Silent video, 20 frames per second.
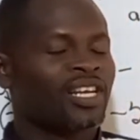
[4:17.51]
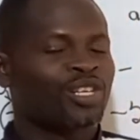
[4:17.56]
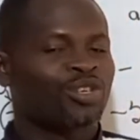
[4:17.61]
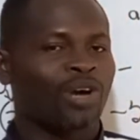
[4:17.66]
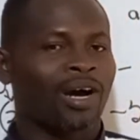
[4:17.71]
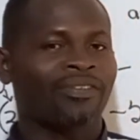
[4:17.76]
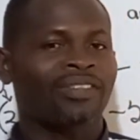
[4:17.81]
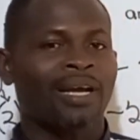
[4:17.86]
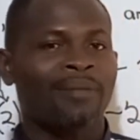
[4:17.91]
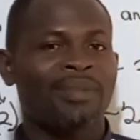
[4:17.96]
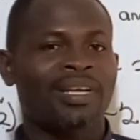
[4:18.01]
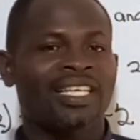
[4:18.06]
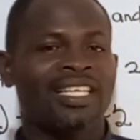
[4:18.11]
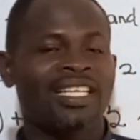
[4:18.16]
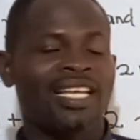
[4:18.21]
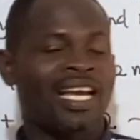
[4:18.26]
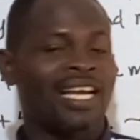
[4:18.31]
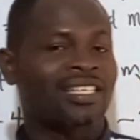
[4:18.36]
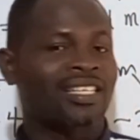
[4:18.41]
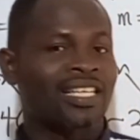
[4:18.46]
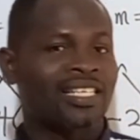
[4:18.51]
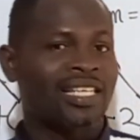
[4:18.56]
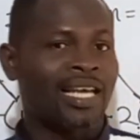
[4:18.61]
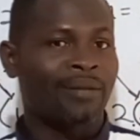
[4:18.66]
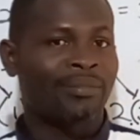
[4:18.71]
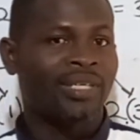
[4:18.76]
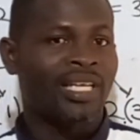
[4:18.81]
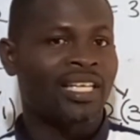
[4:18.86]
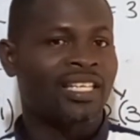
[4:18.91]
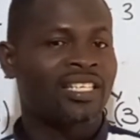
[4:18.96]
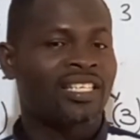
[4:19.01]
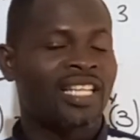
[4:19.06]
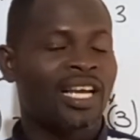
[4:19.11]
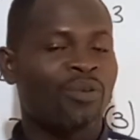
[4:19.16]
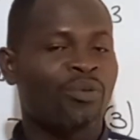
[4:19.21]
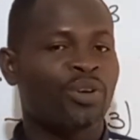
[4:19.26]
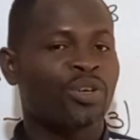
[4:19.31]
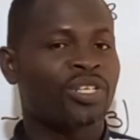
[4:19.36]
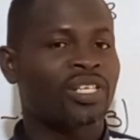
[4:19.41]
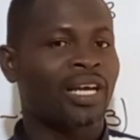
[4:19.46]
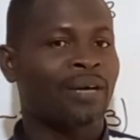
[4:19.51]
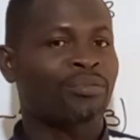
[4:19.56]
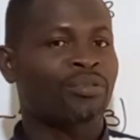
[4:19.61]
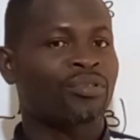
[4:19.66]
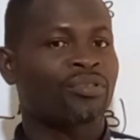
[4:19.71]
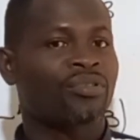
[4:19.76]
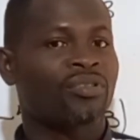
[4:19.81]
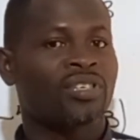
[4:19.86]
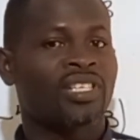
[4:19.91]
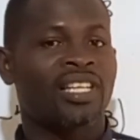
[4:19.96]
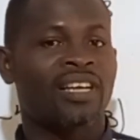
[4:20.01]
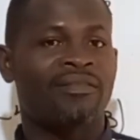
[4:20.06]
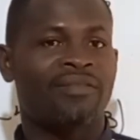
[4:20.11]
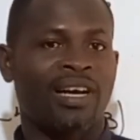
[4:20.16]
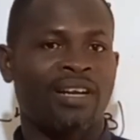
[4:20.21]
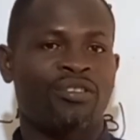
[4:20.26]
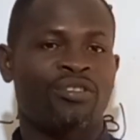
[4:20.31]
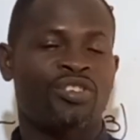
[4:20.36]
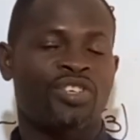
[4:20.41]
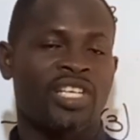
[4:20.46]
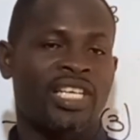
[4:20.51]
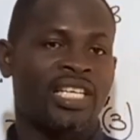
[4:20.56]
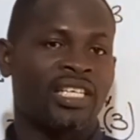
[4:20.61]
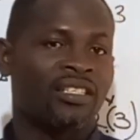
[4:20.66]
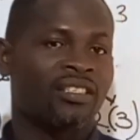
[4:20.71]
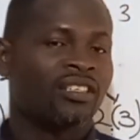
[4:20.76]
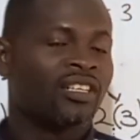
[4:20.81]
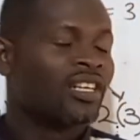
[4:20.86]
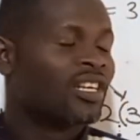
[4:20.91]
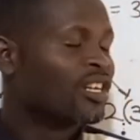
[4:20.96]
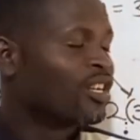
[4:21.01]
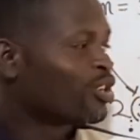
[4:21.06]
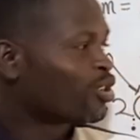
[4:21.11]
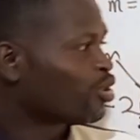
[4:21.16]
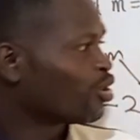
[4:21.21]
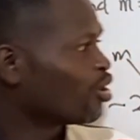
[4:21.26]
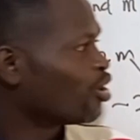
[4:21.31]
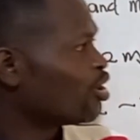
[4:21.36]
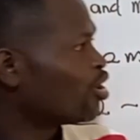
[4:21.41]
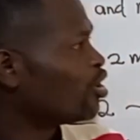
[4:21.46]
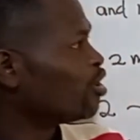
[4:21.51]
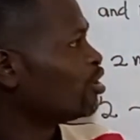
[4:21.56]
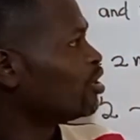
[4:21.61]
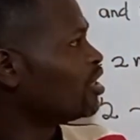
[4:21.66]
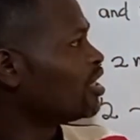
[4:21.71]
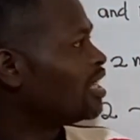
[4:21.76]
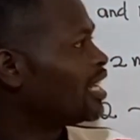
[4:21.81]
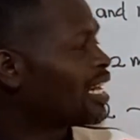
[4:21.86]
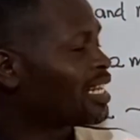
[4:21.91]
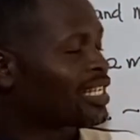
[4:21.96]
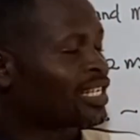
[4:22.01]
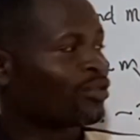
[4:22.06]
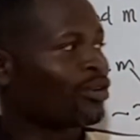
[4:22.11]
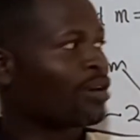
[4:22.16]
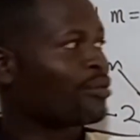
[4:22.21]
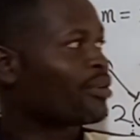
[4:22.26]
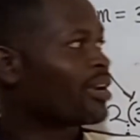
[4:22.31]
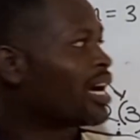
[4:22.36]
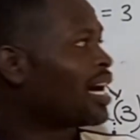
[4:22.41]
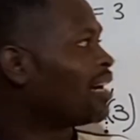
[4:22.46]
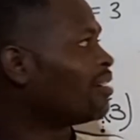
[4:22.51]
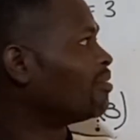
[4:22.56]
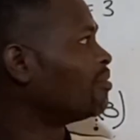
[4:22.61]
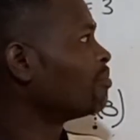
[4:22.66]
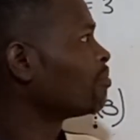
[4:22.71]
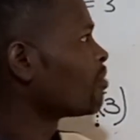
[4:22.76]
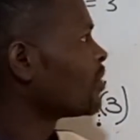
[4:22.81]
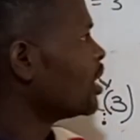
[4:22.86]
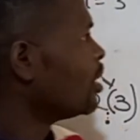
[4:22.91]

So after making x the subject, then we substitute the values in. So let's see what we have.